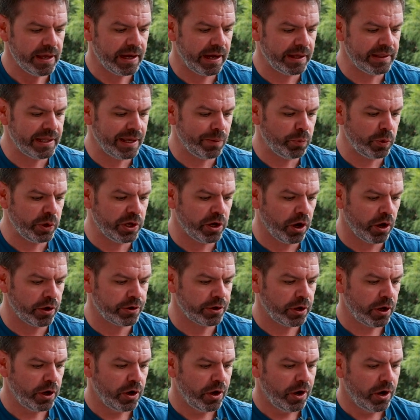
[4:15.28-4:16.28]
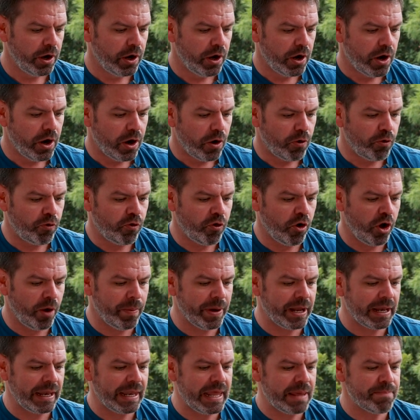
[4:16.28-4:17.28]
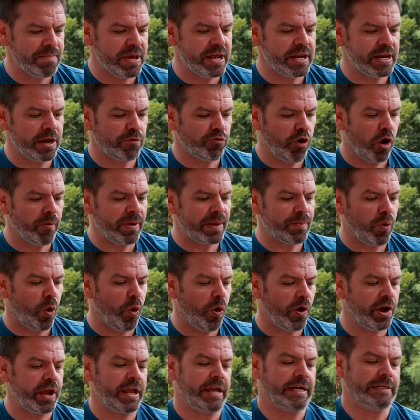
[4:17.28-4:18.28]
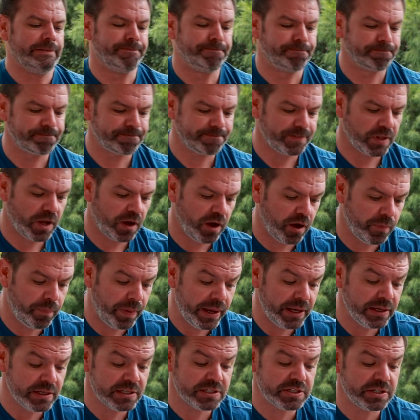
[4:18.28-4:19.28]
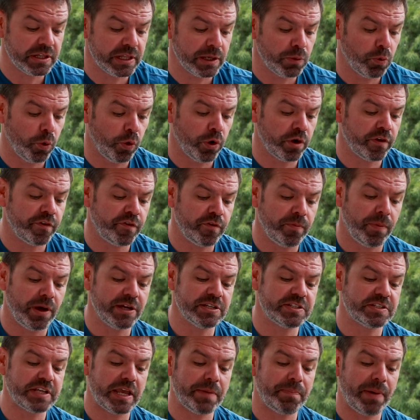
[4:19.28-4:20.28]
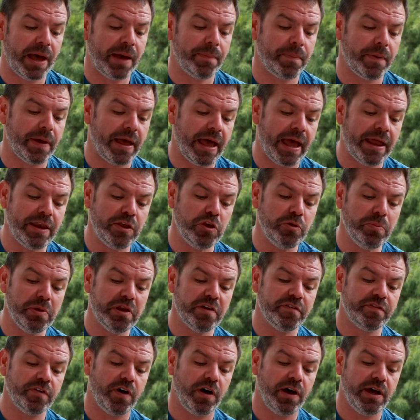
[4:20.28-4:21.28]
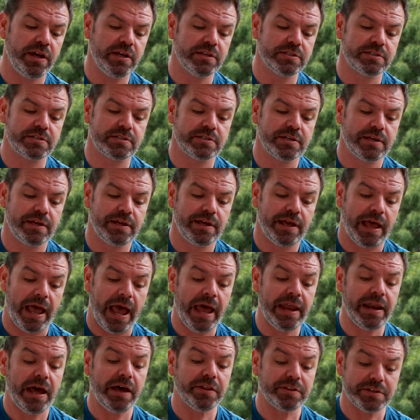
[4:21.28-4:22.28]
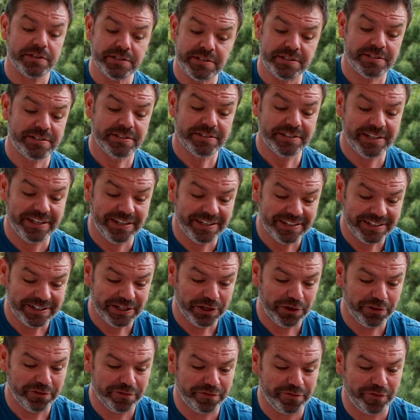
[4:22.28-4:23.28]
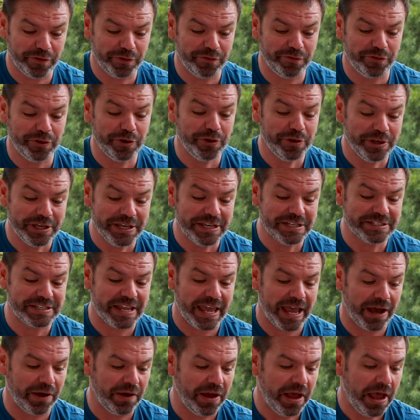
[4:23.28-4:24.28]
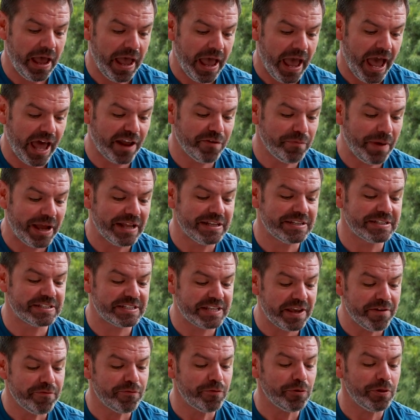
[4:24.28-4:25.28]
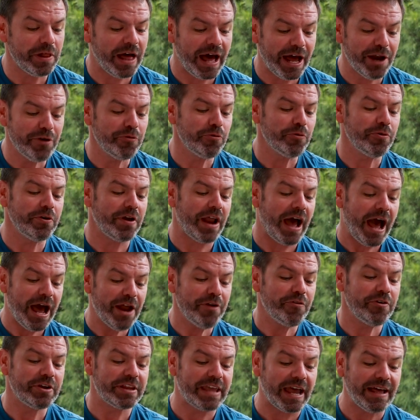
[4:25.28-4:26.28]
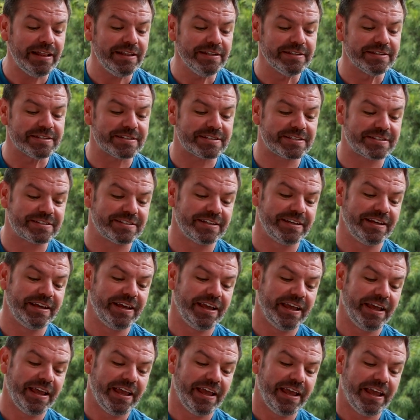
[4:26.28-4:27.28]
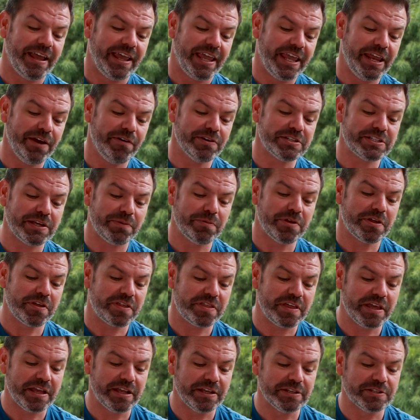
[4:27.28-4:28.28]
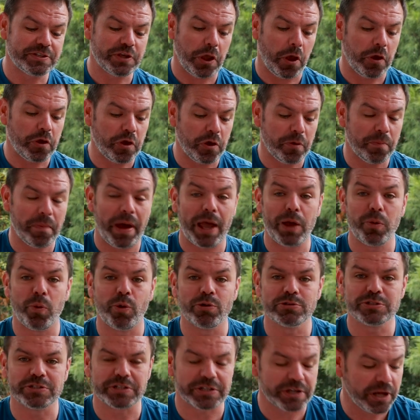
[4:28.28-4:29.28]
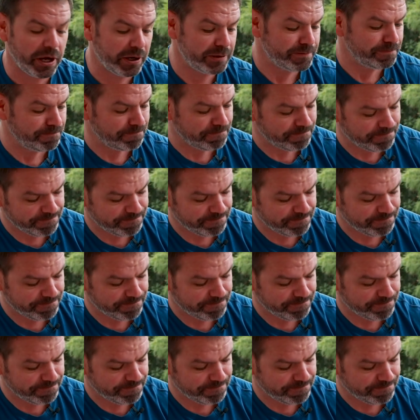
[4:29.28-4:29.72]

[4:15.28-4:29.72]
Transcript: And then we got Robert Lippman, Robbie boy. I've been distilling water for my CPAP and humidifiers and others for a few years now. I've made several hundred gallons. Here are some of the things you may want to know.